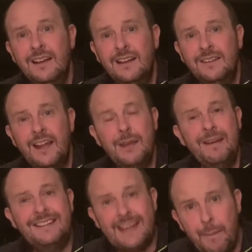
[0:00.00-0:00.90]
that he may
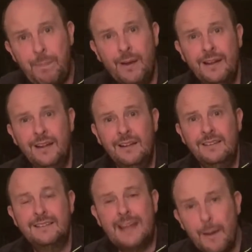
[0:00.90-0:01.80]
dip
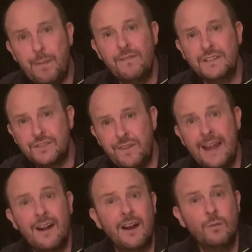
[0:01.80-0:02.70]
the tip of his
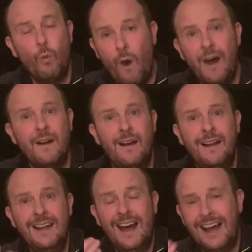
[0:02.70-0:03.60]
finger in water
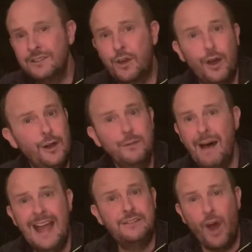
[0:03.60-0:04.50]
and cool
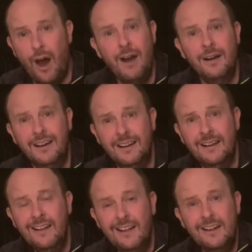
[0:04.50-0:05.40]
my tongue,
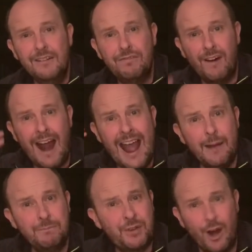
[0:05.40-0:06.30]
for I
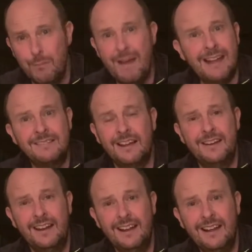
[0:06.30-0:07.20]
am
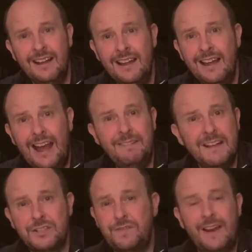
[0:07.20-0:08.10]
tormented in
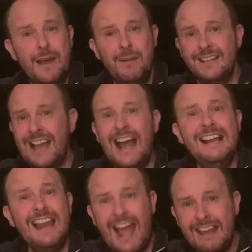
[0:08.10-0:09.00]
this flame. And as I
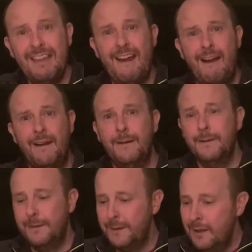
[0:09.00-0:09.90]
lay there
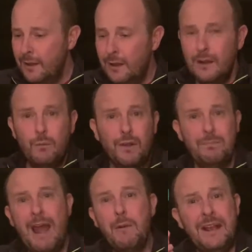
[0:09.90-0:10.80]
with
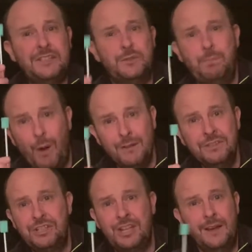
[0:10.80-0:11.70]
my wee
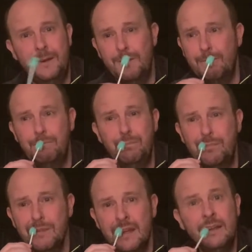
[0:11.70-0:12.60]
sponge,
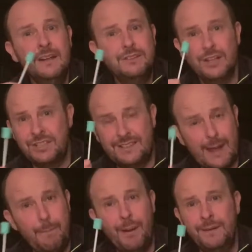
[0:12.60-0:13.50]
just
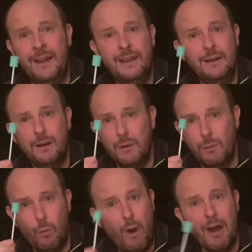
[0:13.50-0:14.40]
dipping
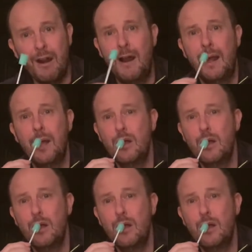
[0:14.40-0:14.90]
water,